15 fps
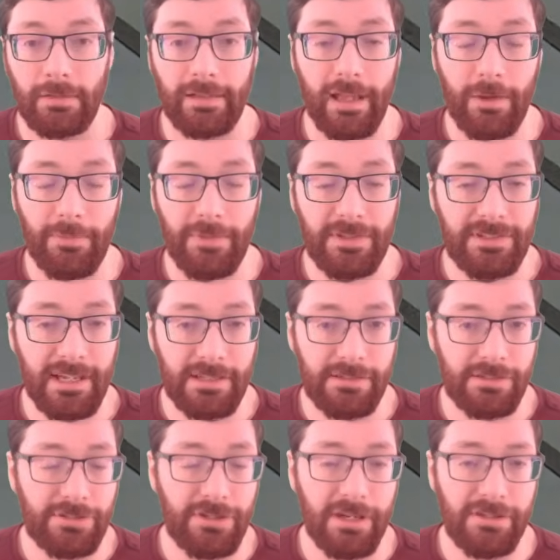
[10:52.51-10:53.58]
Now, this
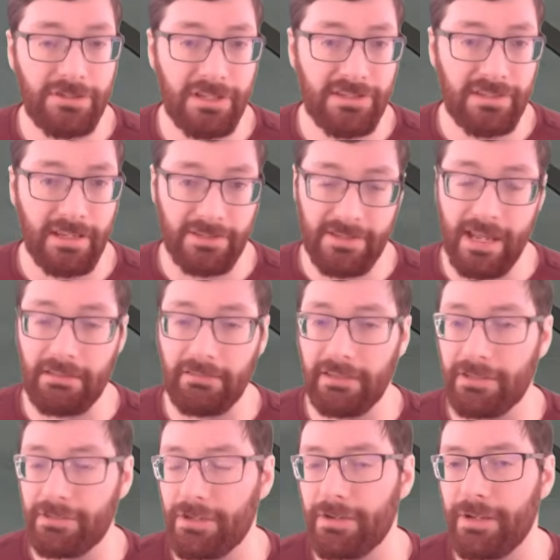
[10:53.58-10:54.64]
next exchange isn't
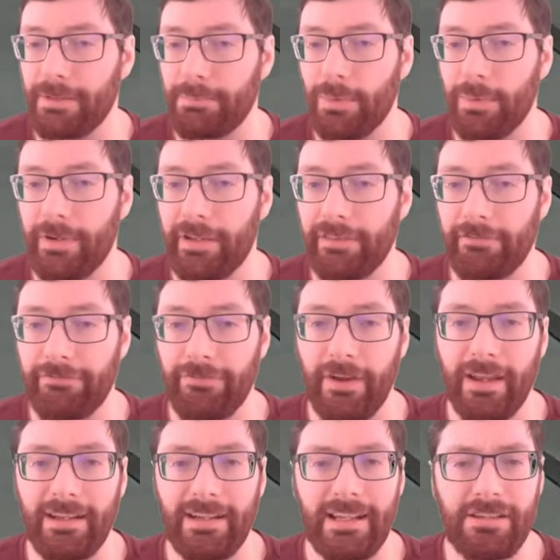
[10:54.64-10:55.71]
exactly a turning point in the fight.